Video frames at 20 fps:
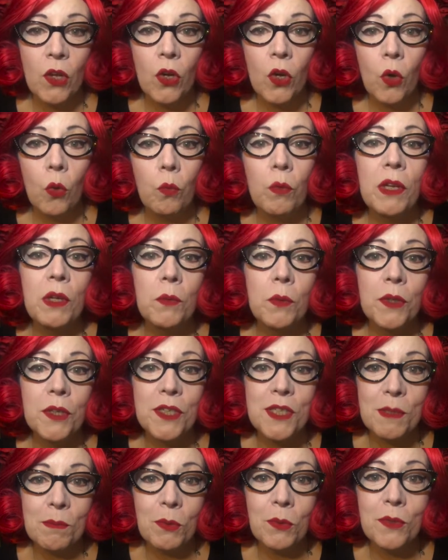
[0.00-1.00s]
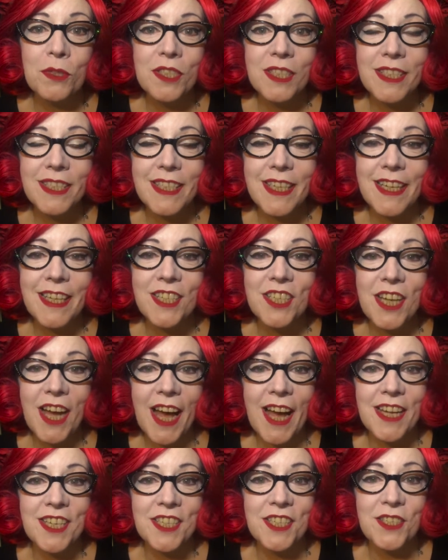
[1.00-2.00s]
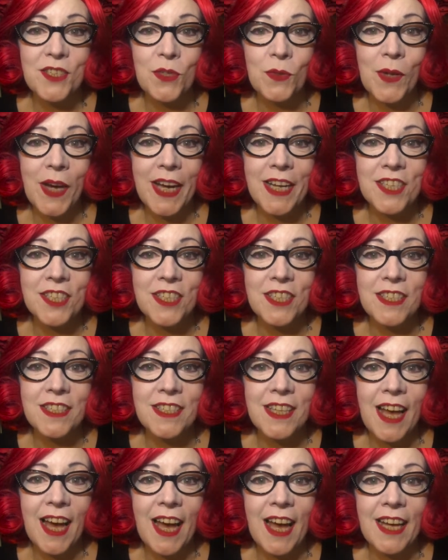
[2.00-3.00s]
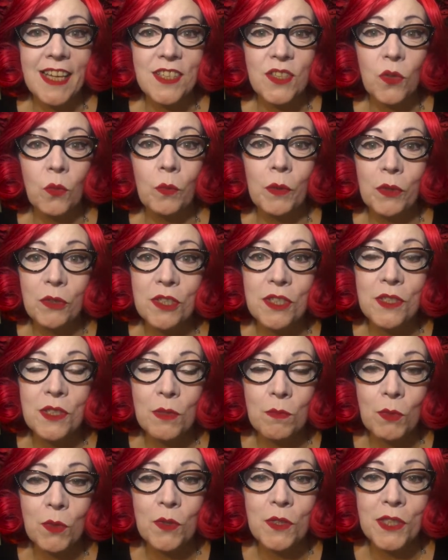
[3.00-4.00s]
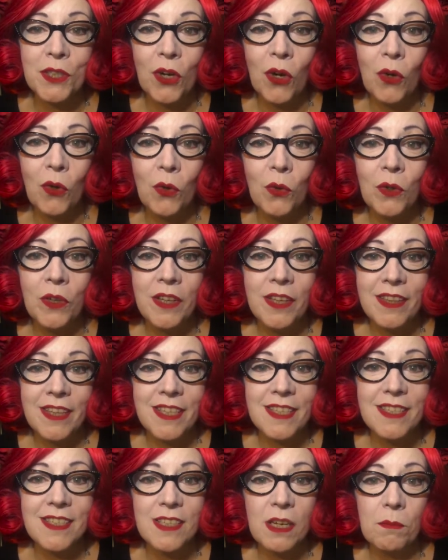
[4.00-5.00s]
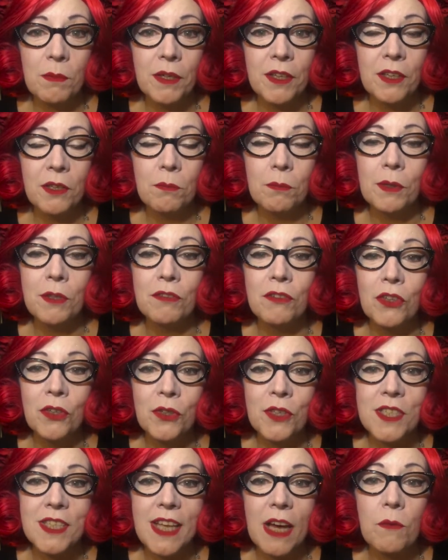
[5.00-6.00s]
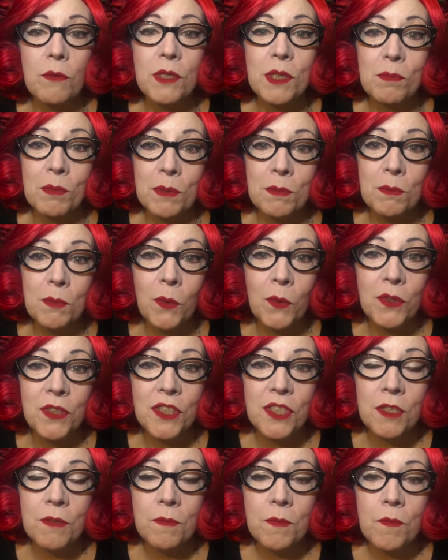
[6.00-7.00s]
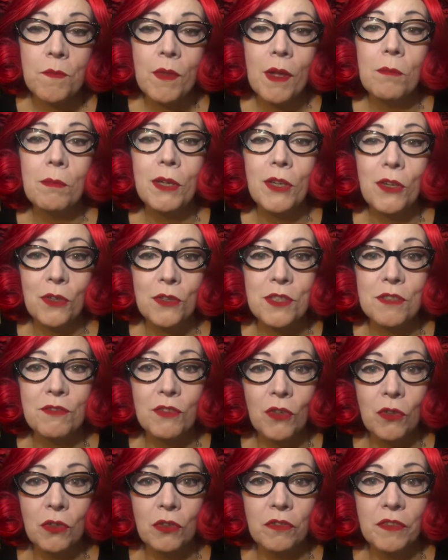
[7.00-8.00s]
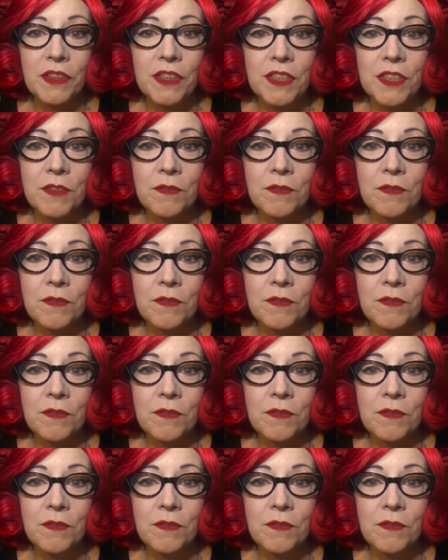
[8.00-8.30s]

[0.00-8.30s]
We were supposed to stage Ashes to Ashes at Wilton's Music Hall this summer, but of course that was postponed because of COVID.